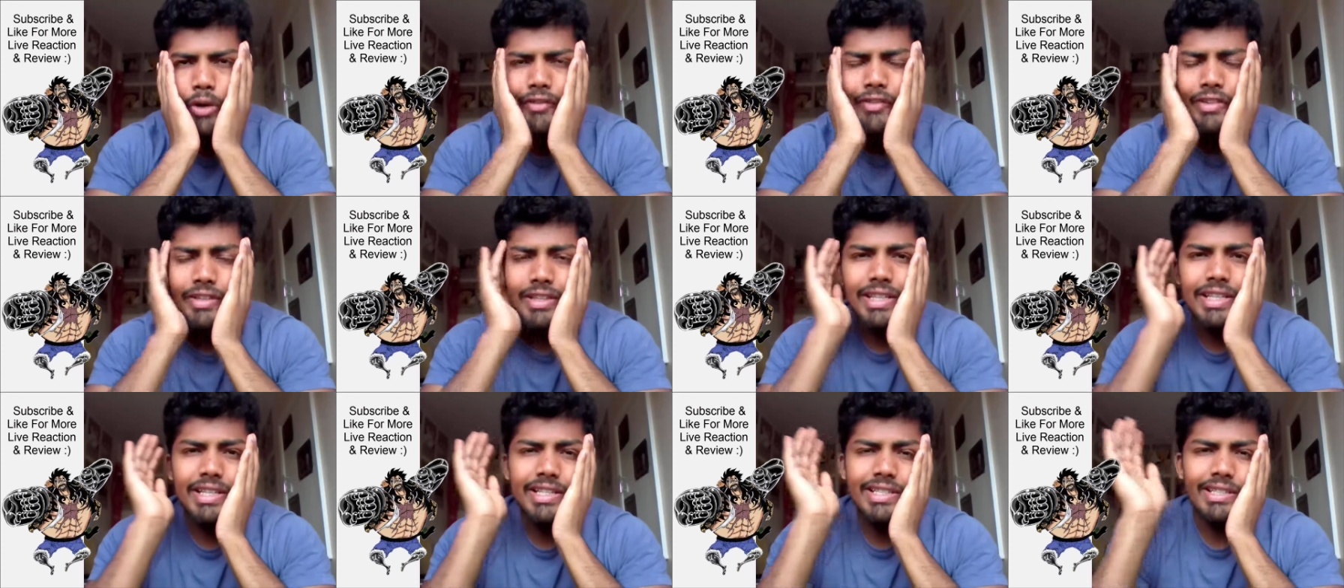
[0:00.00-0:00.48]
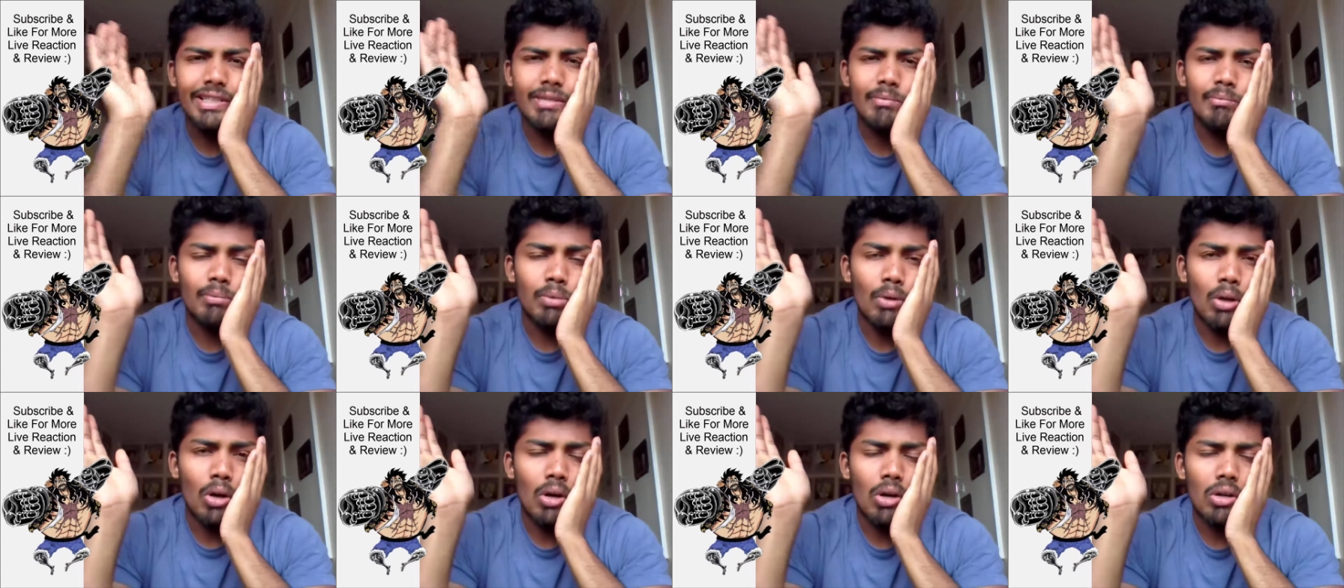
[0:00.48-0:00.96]
everything is
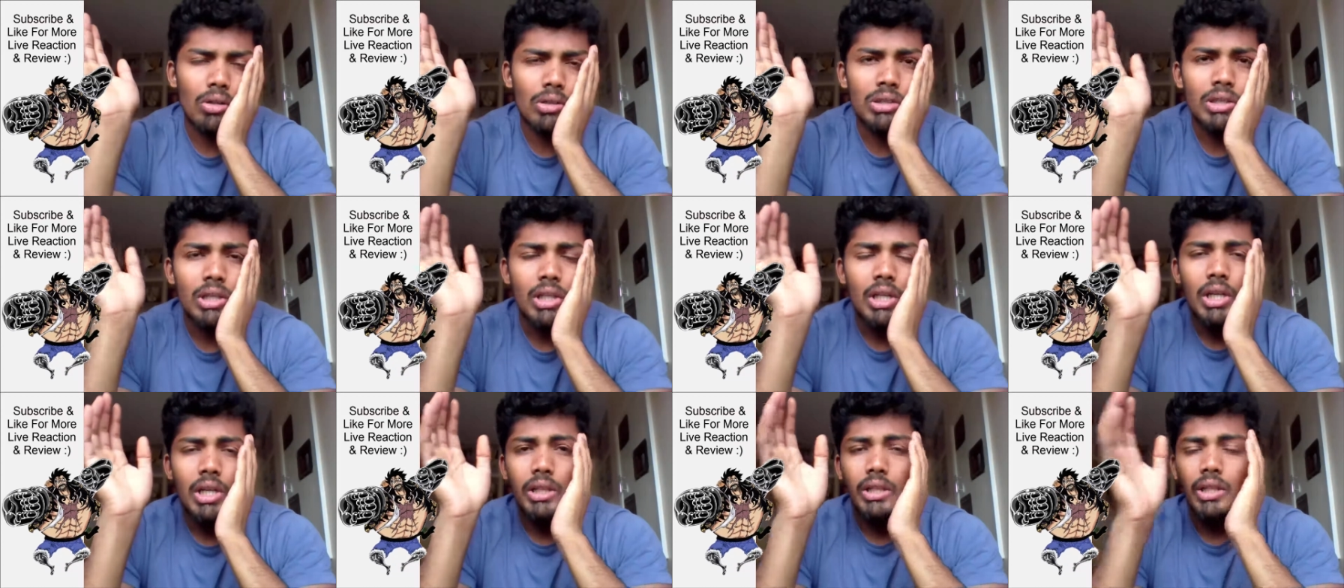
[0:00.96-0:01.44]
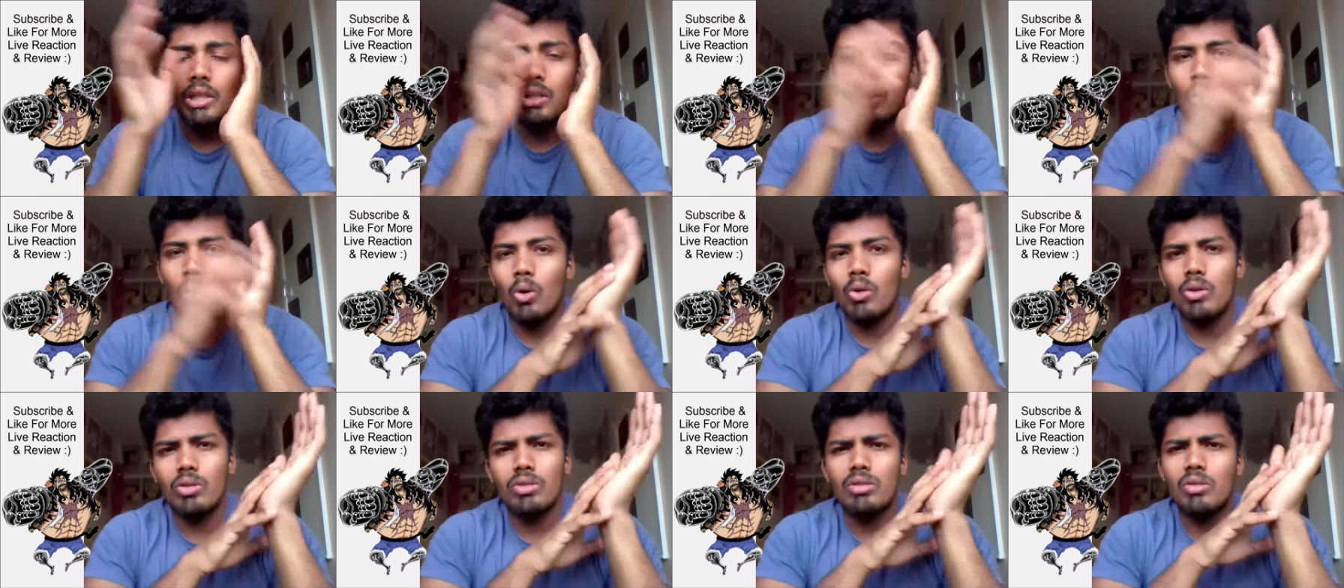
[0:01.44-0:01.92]
blocked the
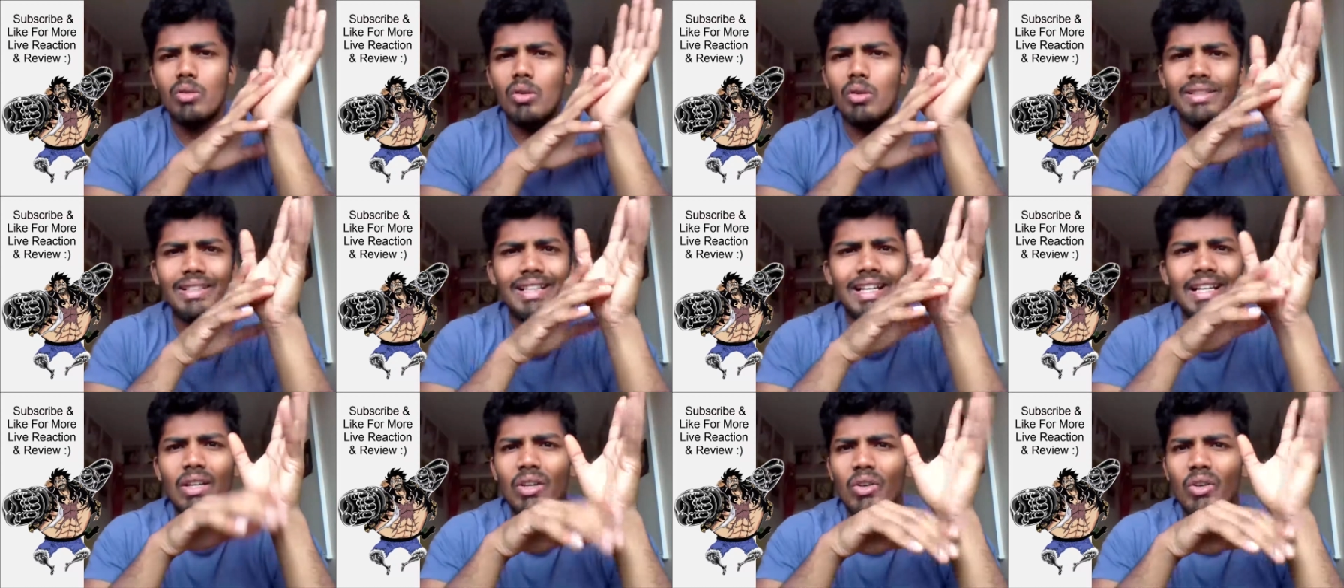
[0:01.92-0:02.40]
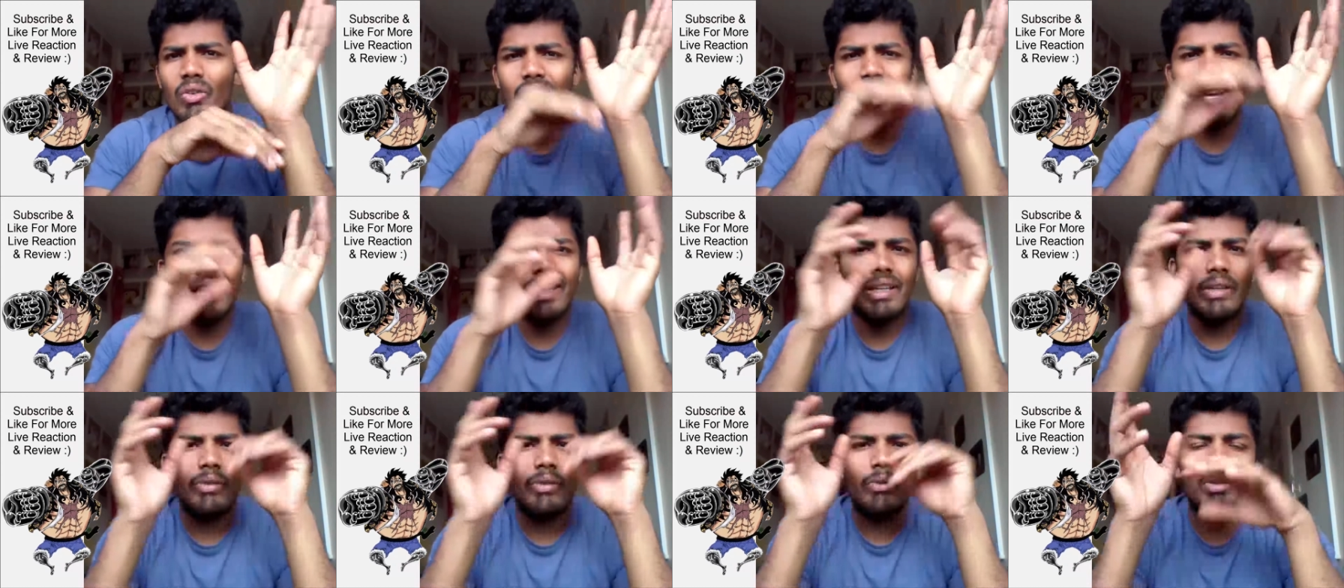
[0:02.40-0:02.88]
door is got cut off
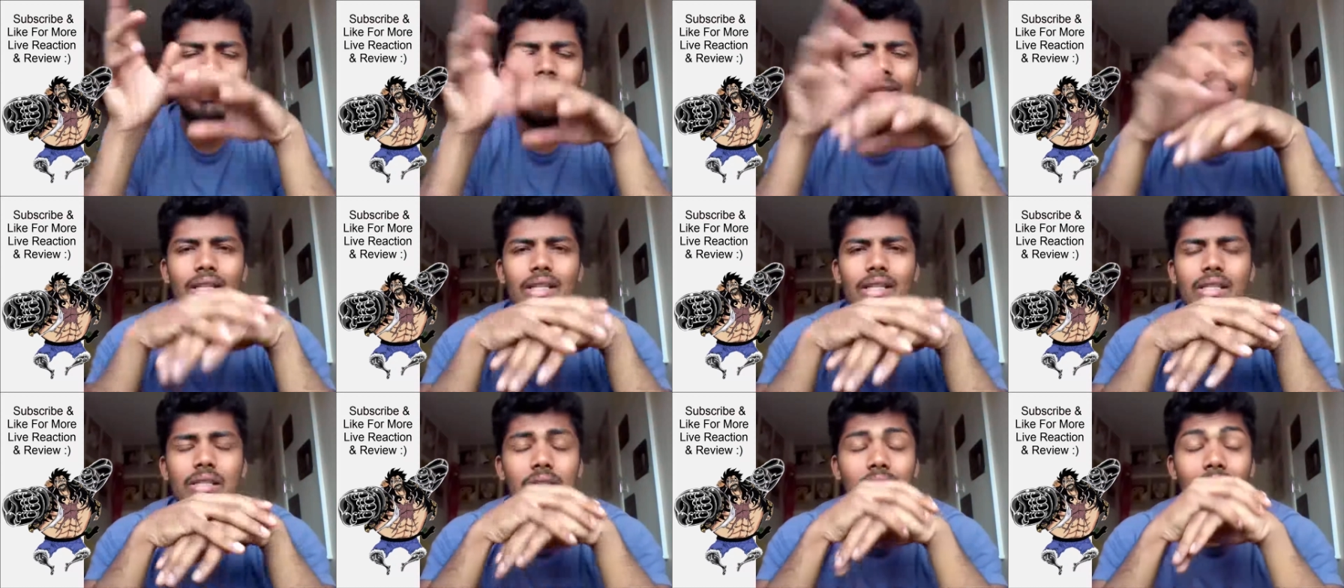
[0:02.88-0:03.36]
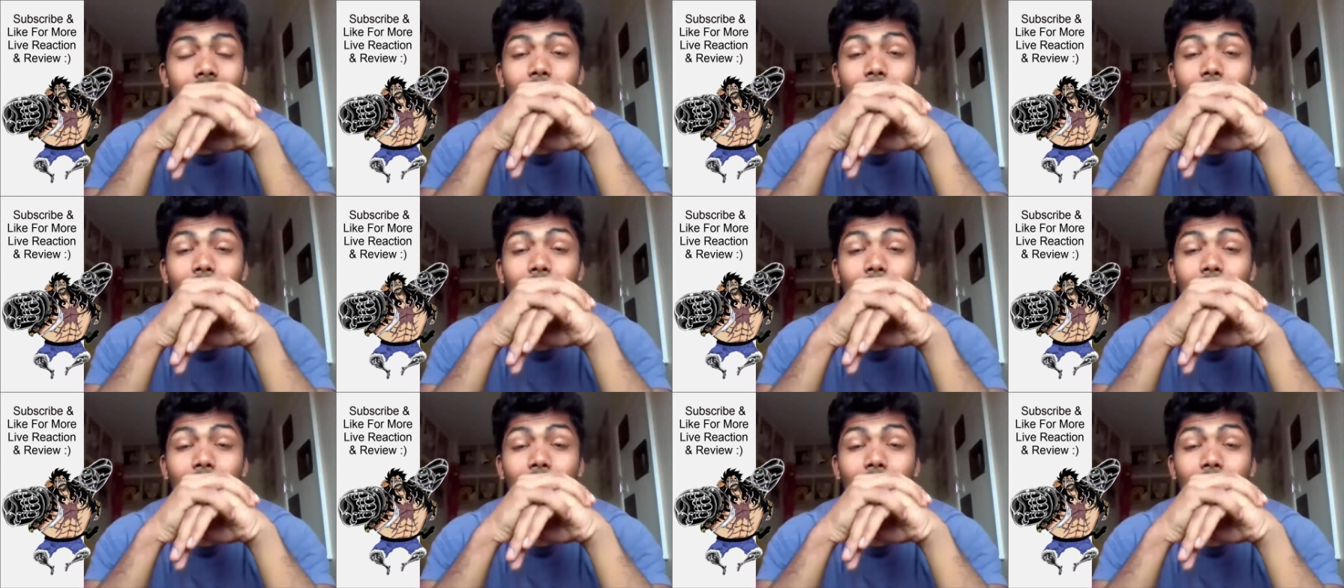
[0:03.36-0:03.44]
like everything is